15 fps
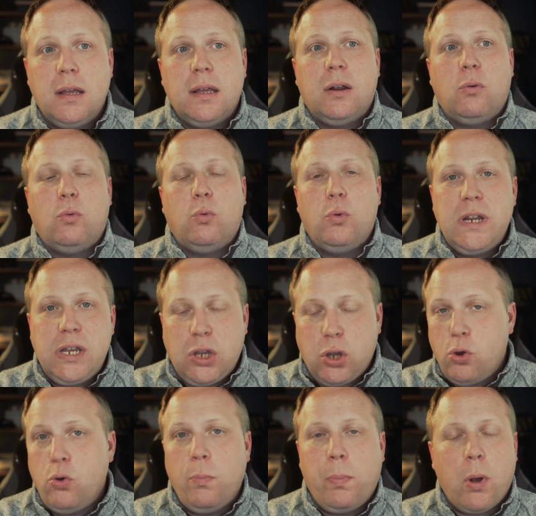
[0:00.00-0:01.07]

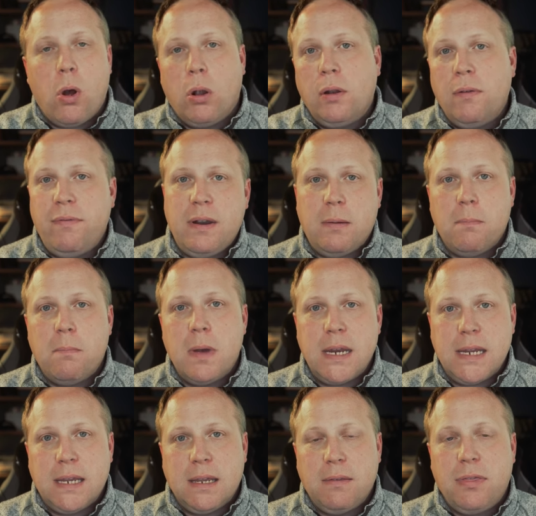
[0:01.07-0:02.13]
recoup all of their
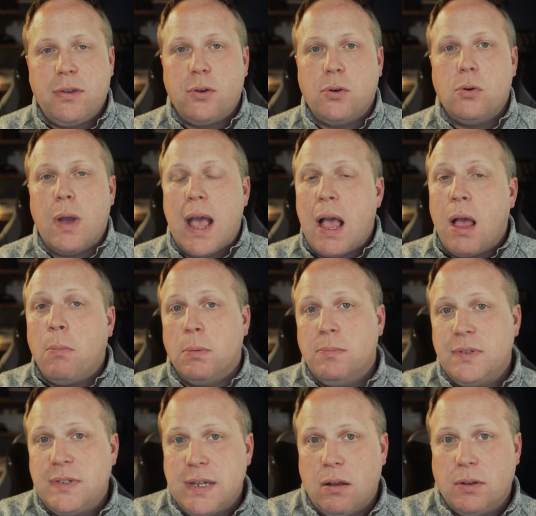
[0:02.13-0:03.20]
money through album
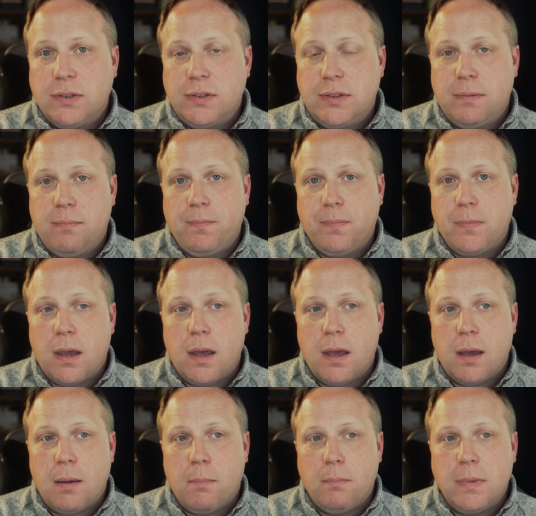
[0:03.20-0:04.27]
sales.
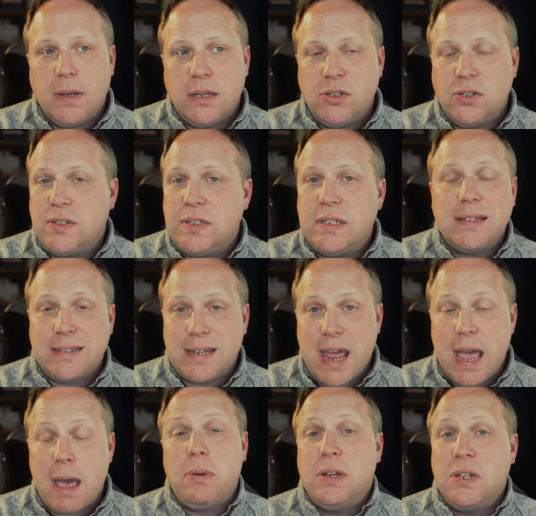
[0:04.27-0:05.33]
Um, it just doesn't
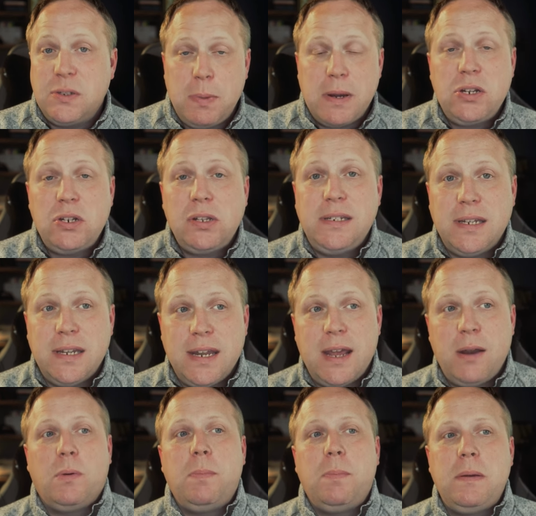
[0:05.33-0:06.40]
happen, especially today
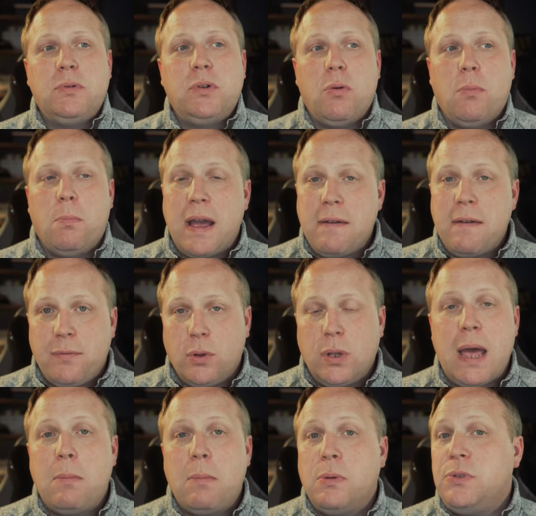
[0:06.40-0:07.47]
where people don't buy full
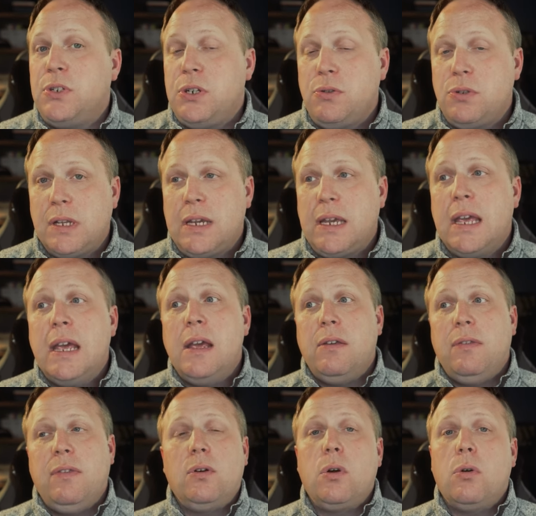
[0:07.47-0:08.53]
albums. Usually,
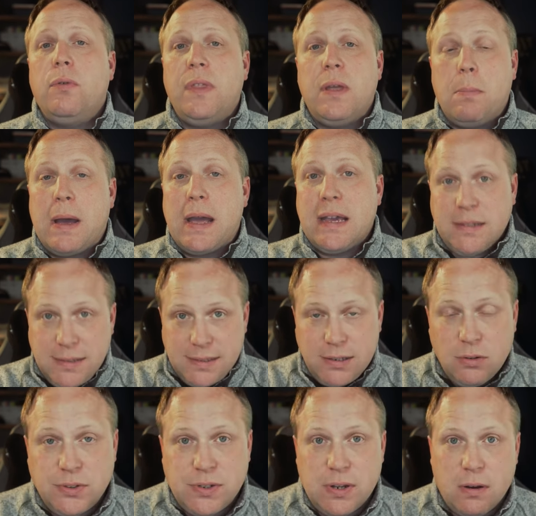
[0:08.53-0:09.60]
they'll go and they'll buy a
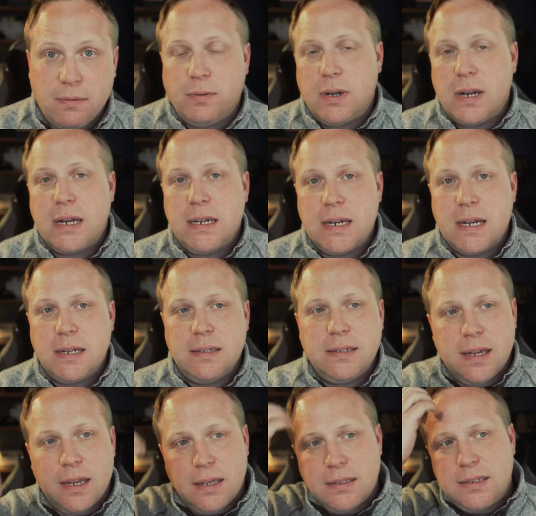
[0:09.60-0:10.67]
single song for 99
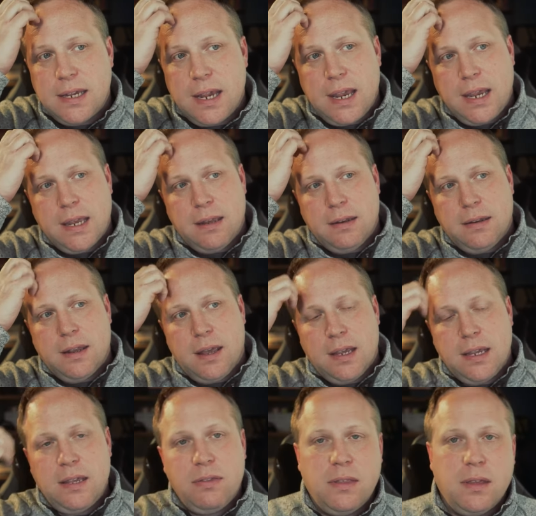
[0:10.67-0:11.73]
cents. And uh,
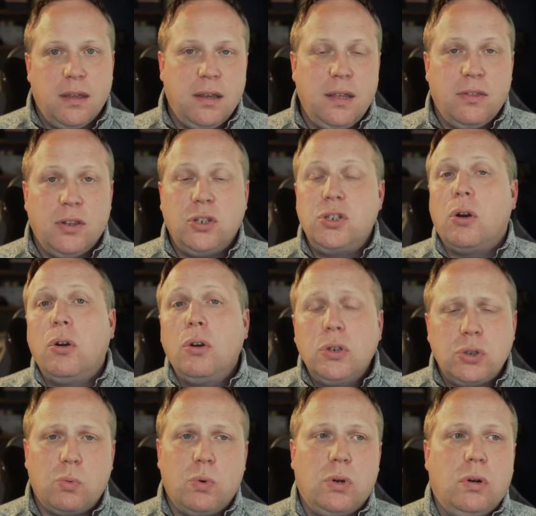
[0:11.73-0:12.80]
in the in the
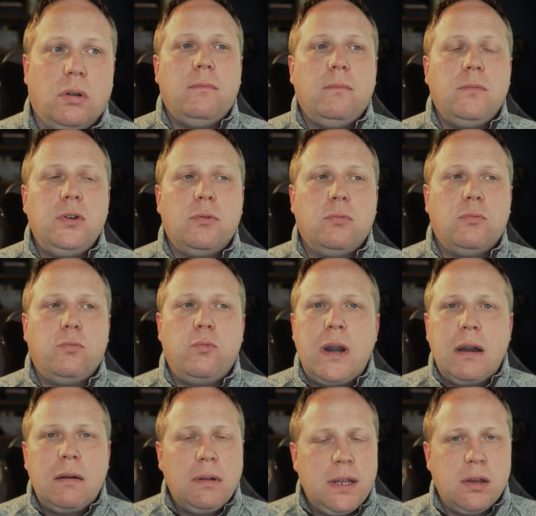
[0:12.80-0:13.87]
church world, you're
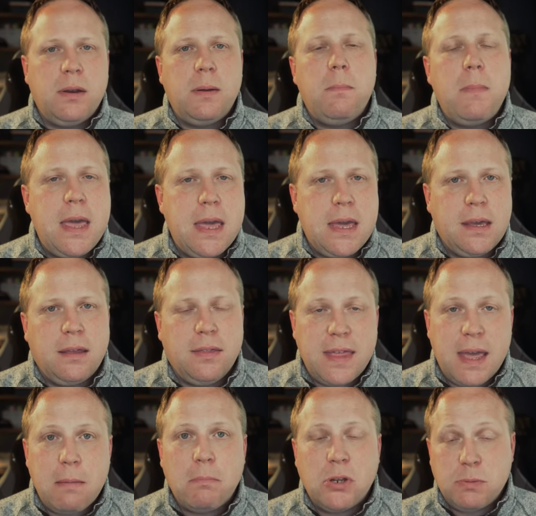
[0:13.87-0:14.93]
rarely going to make
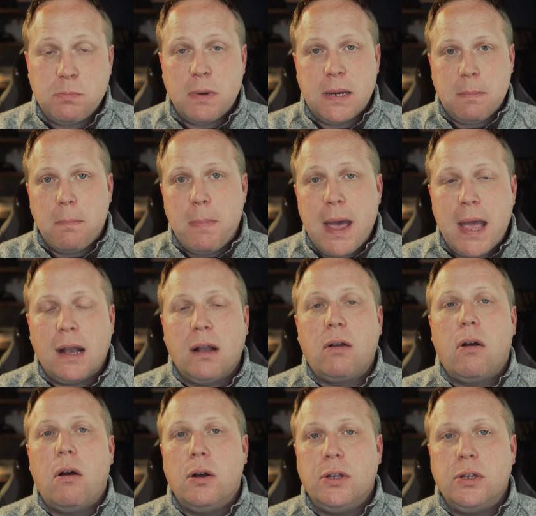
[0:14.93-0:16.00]
that much money back
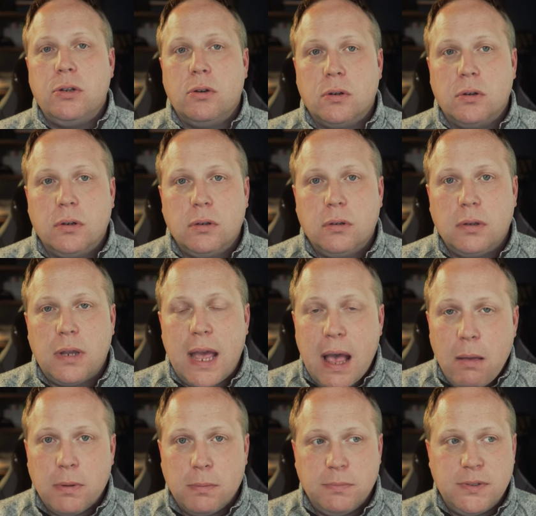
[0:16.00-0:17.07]
on your
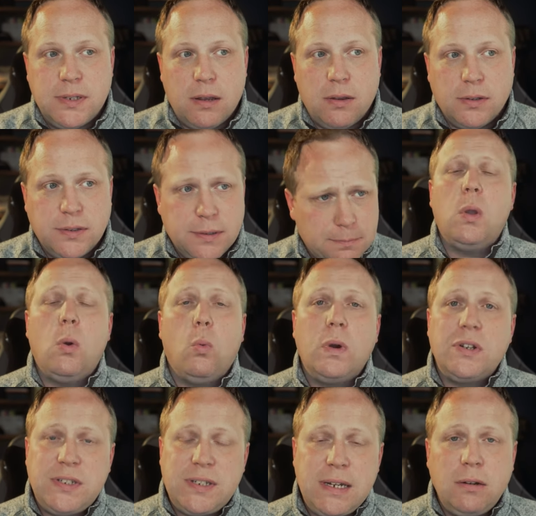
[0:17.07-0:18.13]
album sales. Where
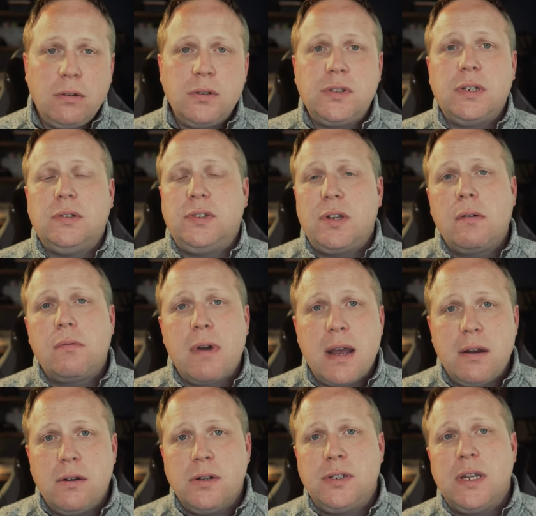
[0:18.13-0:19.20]
singers,
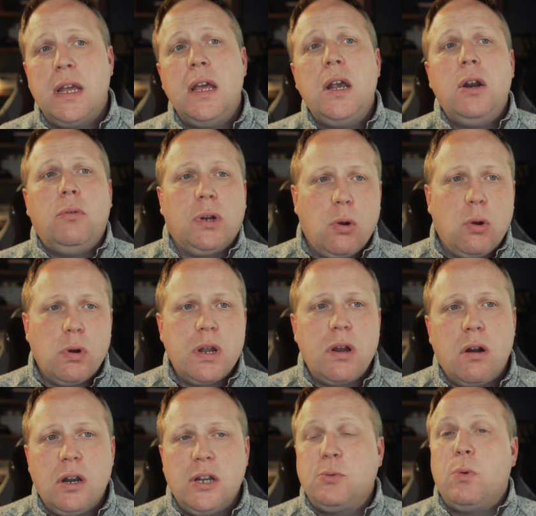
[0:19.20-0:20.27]
songwriters, recording
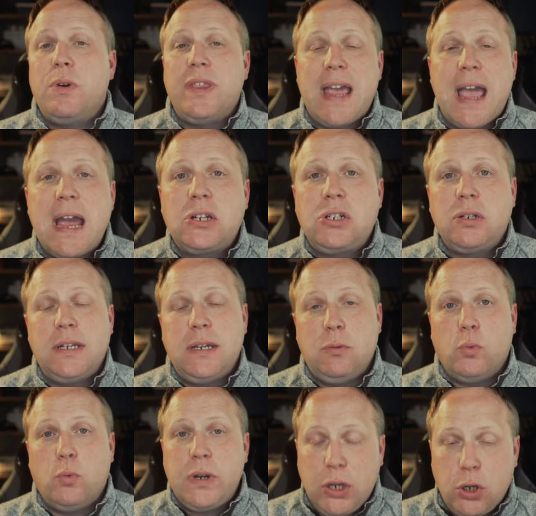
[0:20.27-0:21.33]
artists, where they actually
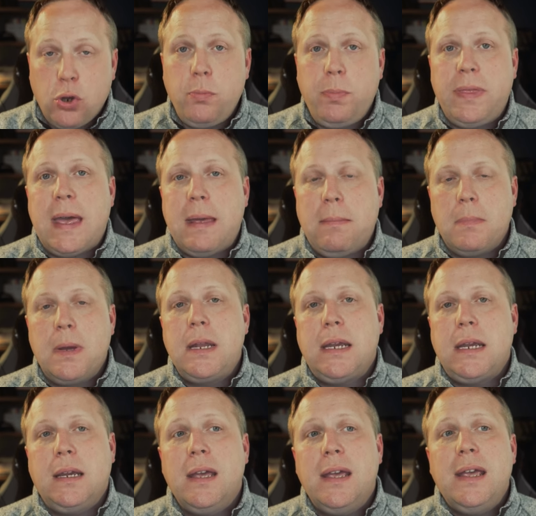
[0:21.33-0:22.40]
recoup that
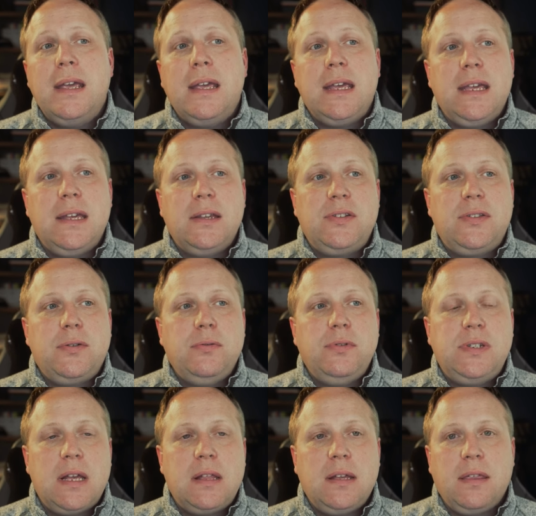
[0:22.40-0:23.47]
money is through
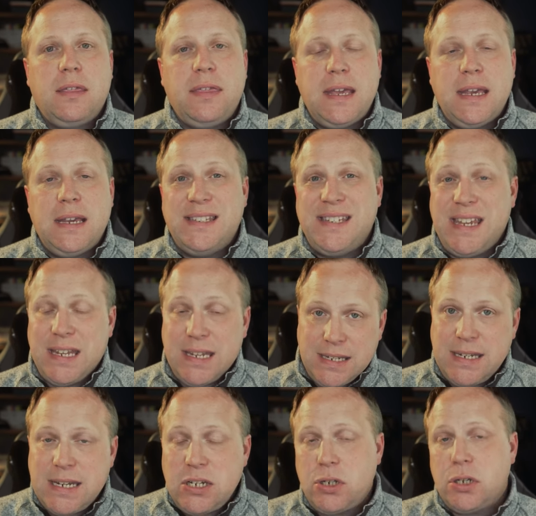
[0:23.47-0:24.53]
selling things in
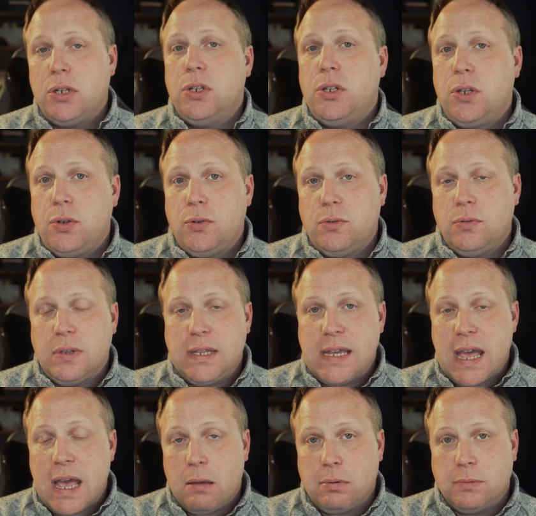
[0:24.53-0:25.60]
addition to the
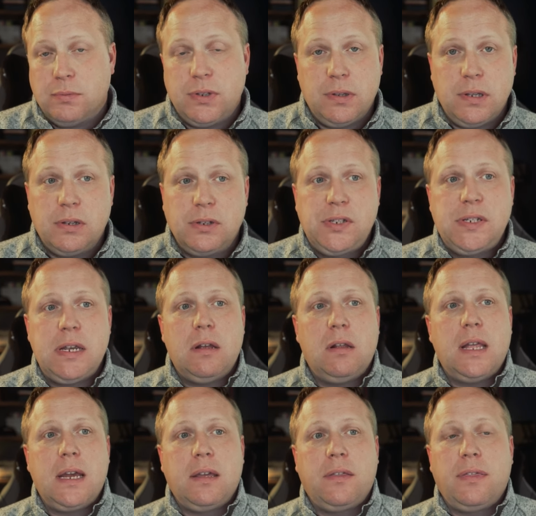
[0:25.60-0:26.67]
album. So they'll sell
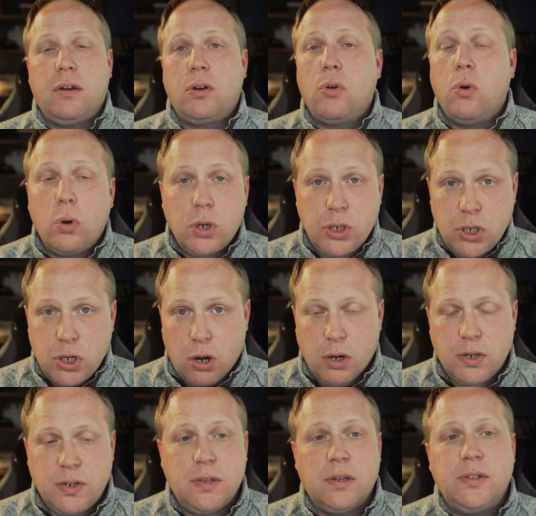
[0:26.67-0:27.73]
like their chord
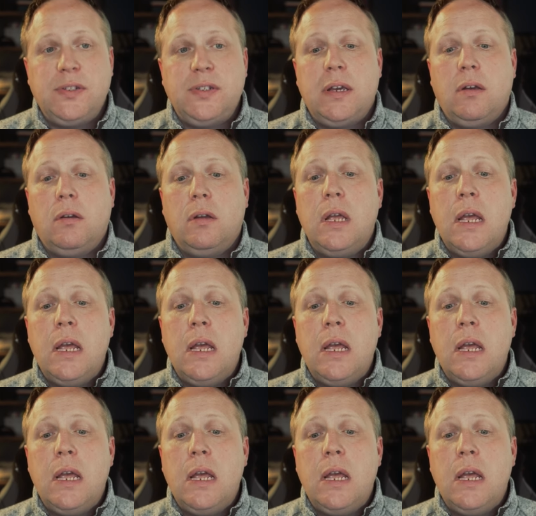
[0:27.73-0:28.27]
charts, they'll sell